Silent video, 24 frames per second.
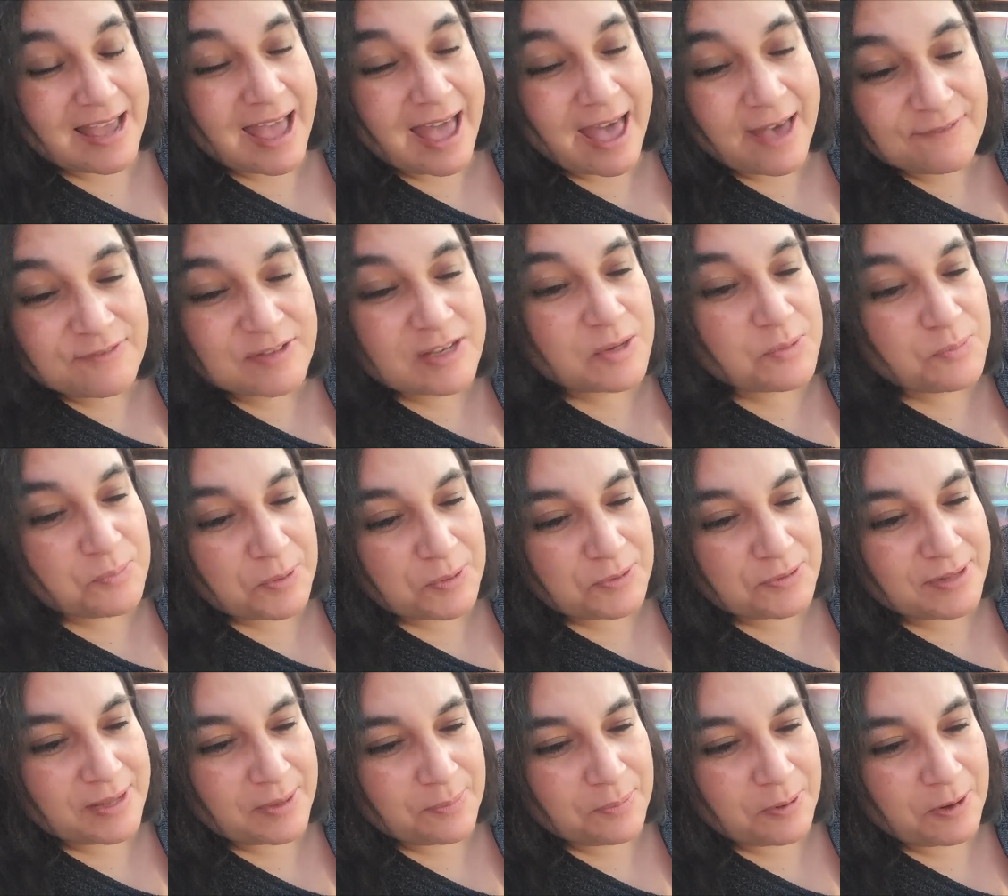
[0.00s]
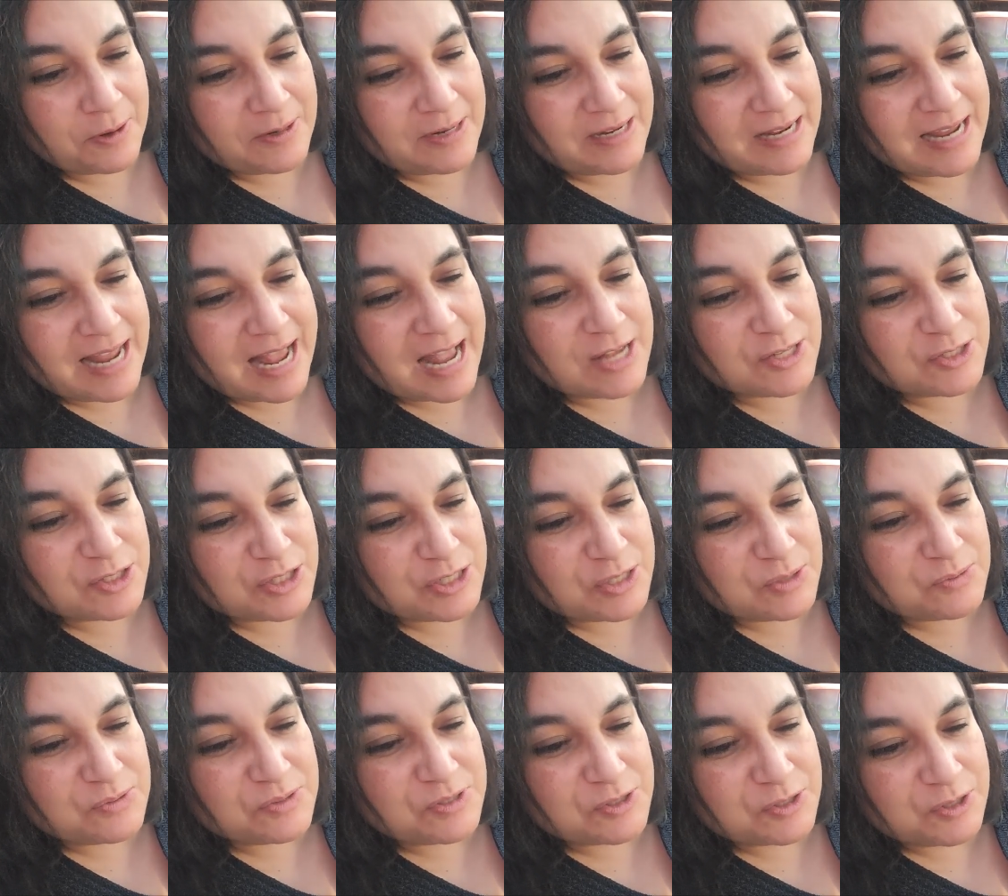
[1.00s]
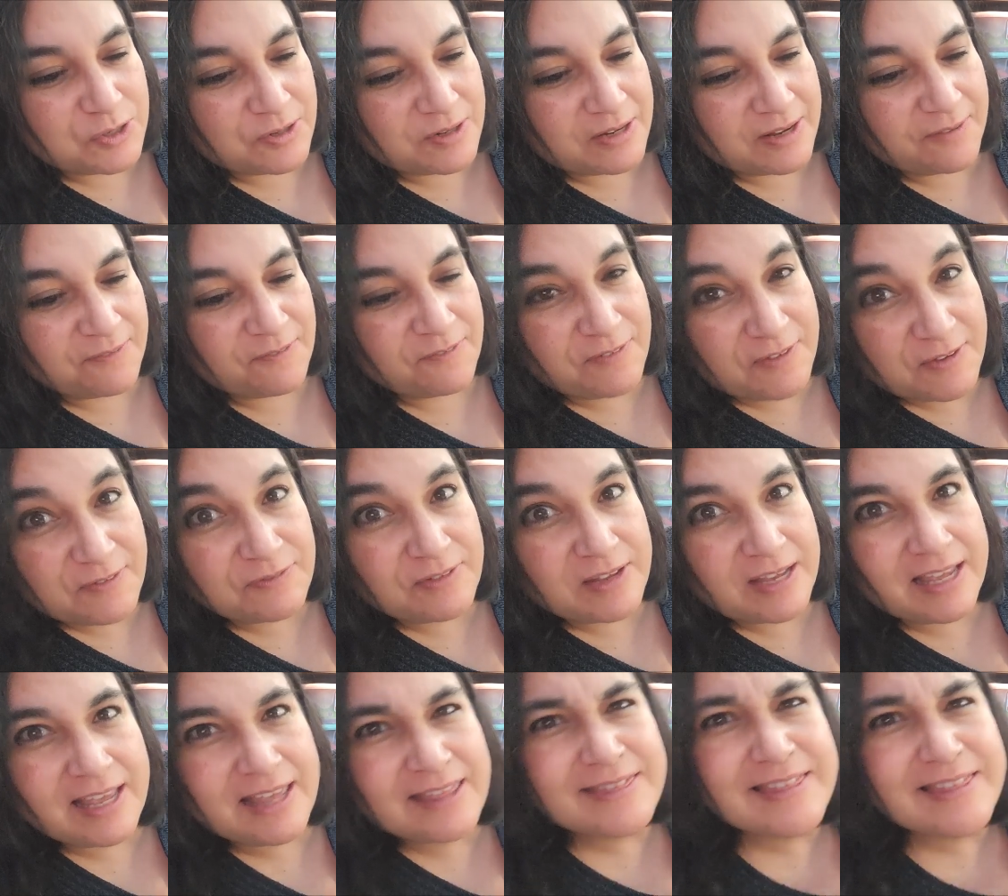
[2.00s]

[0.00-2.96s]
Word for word: having a birthday party, and she was turning 50.